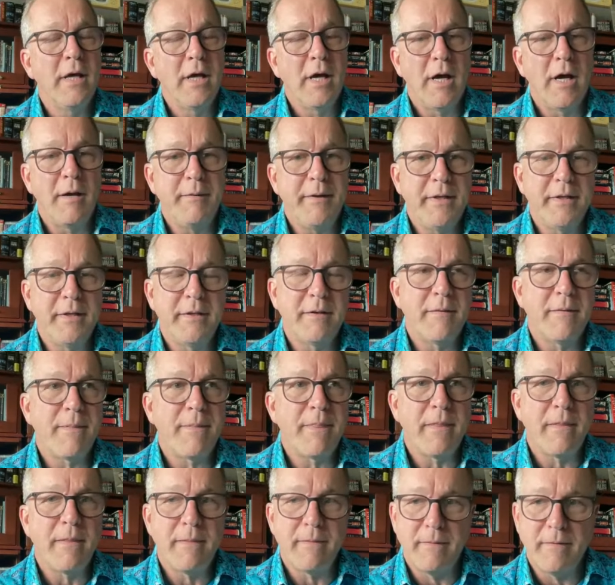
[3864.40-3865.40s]
I mean,
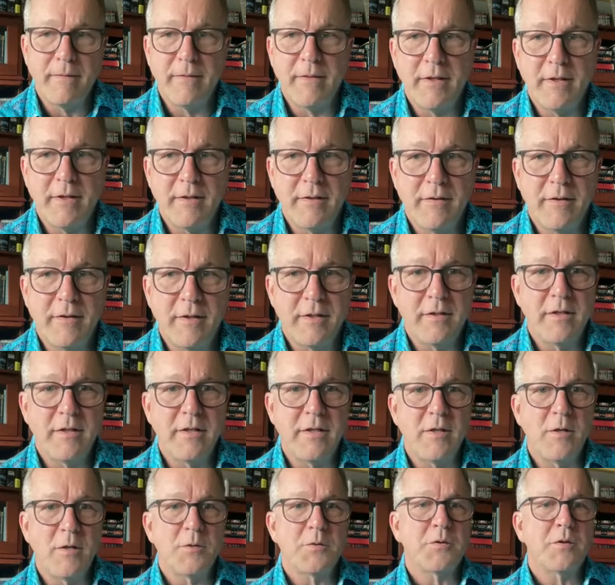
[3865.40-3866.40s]
the
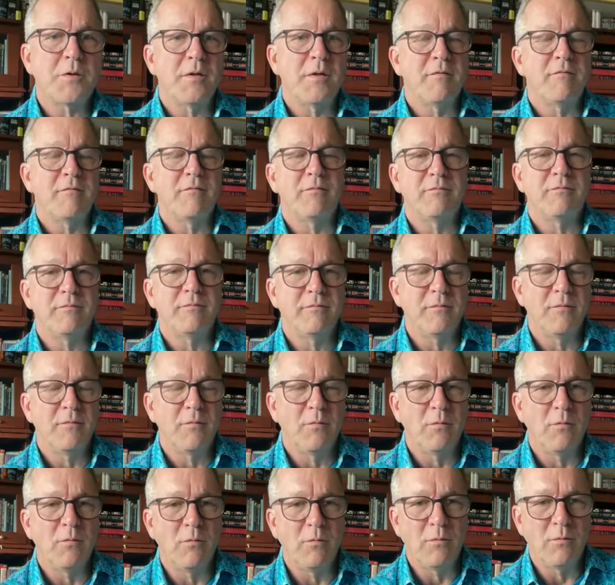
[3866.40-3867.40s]
notion of,
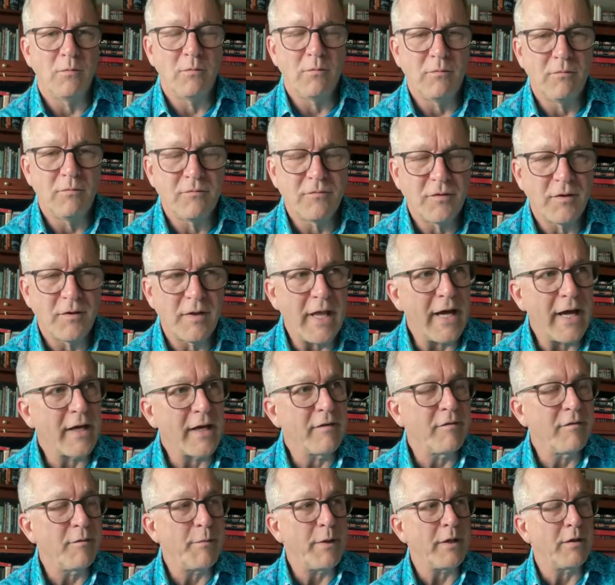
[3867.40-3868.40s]
for lack
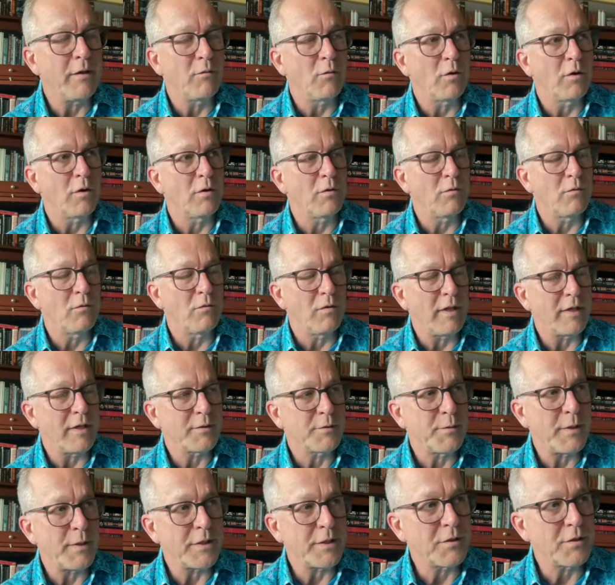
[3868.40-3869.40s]
of a better word,
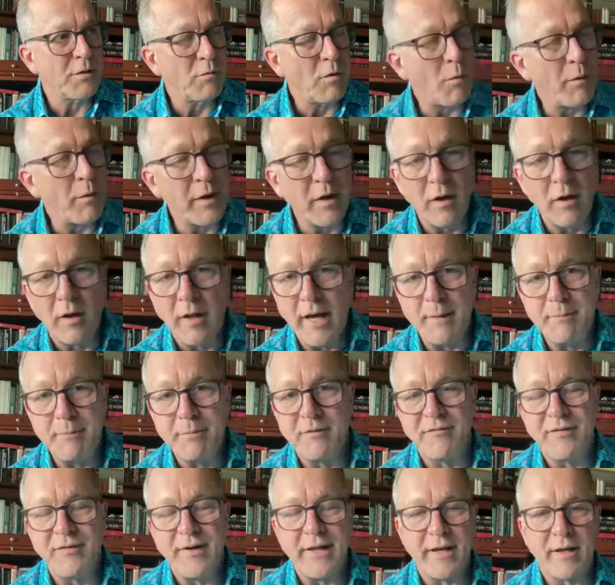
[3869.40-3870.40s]
expression, what we call
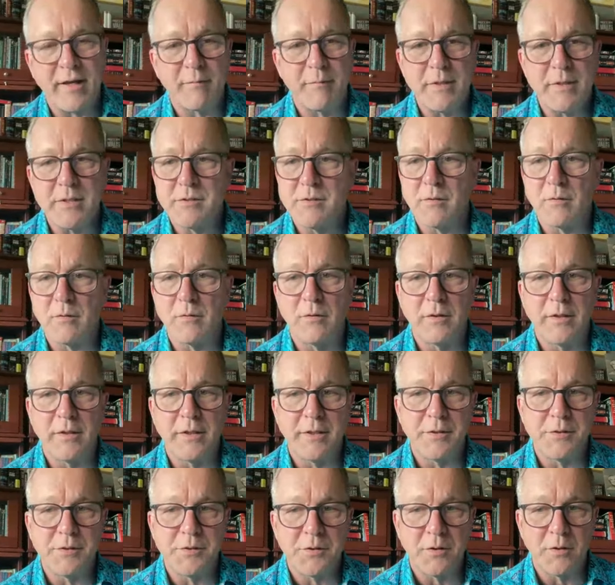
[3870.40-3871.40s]
apophatic mystical
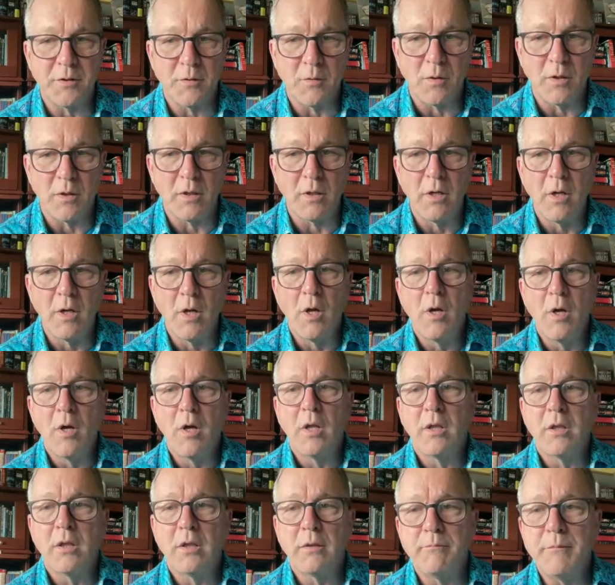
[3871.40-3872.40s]
literature, or
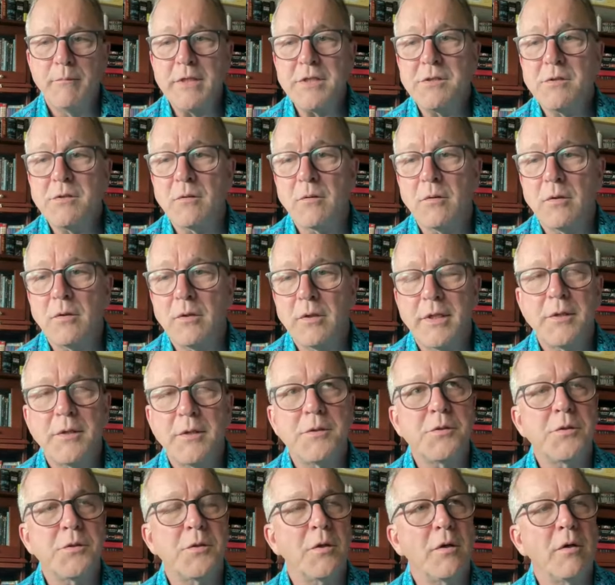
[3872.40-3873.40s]
mystical
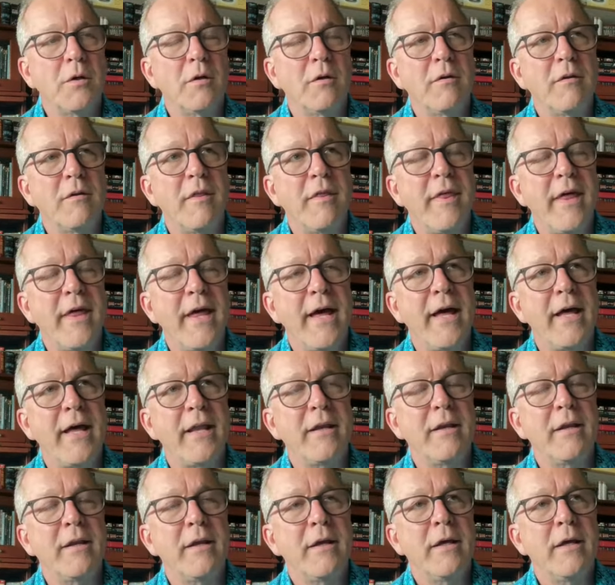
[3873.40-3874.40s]
literature
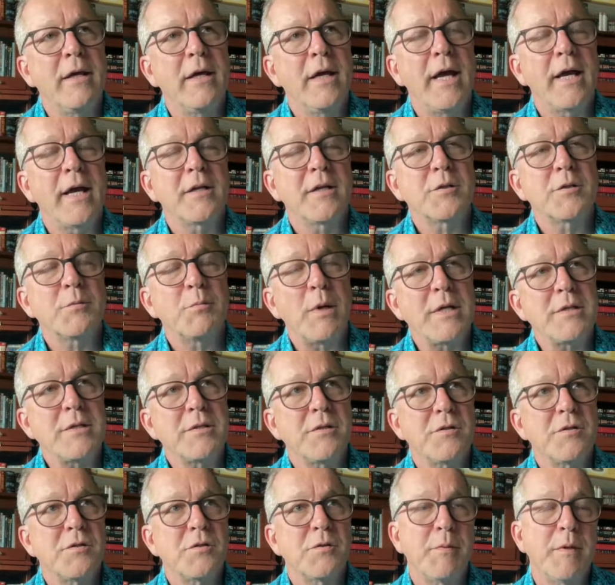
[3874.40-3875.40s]
that
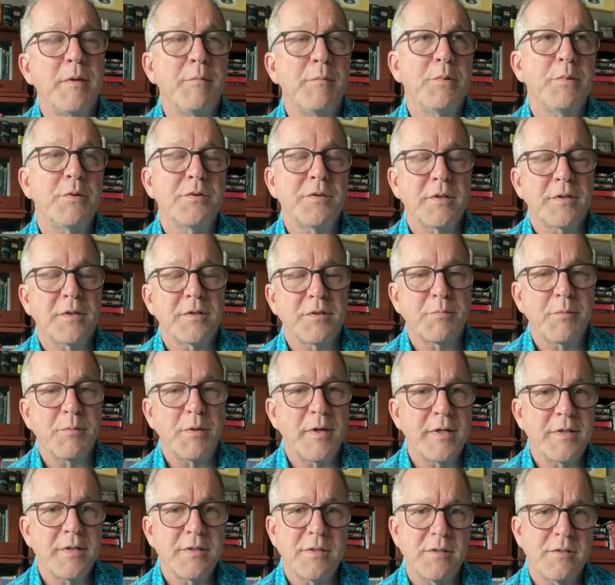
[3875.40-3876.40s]
expresses people's
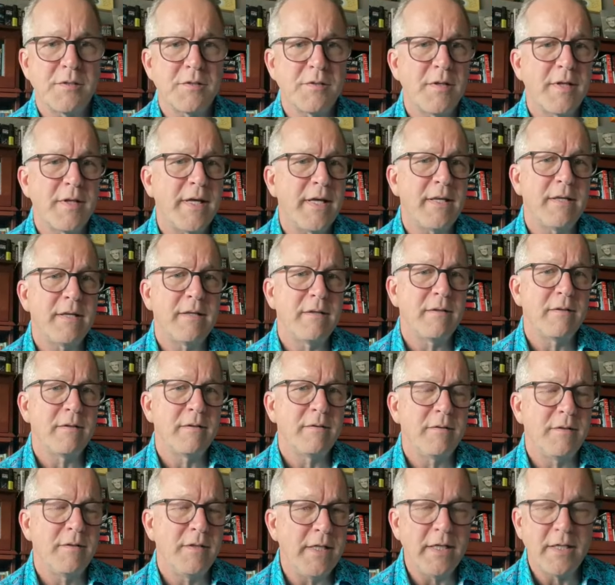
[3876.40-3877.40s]
experiences that
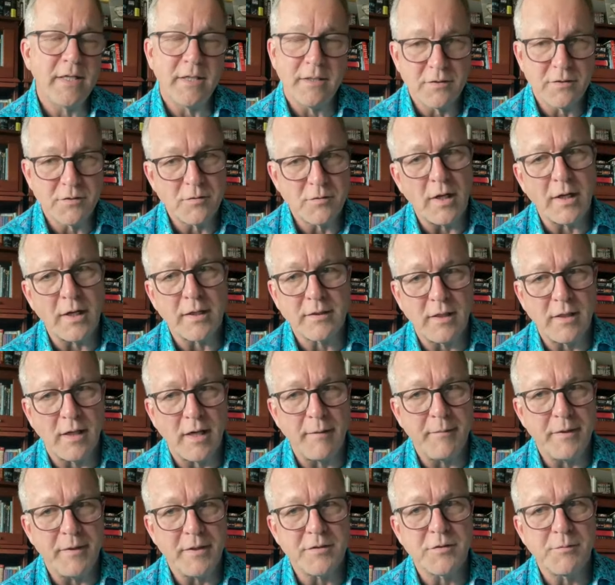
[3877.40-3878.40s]
deconstruct
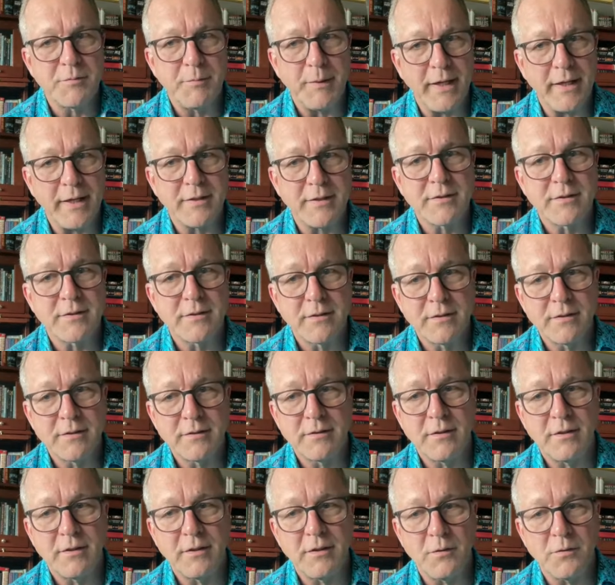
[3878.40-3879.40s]
time and space,
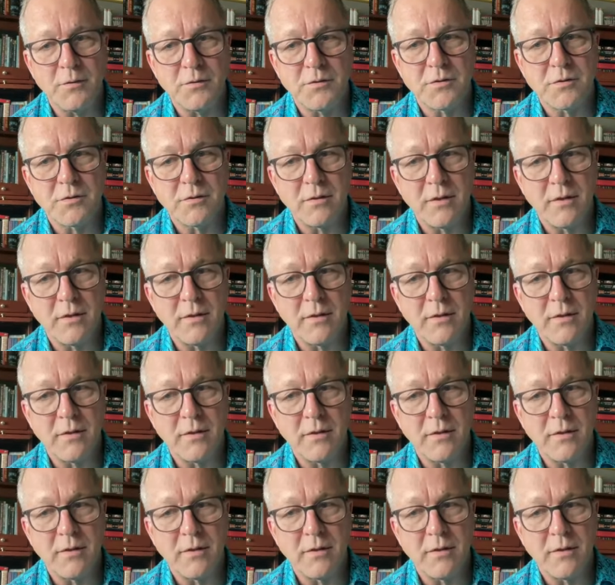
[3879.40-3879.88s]
to use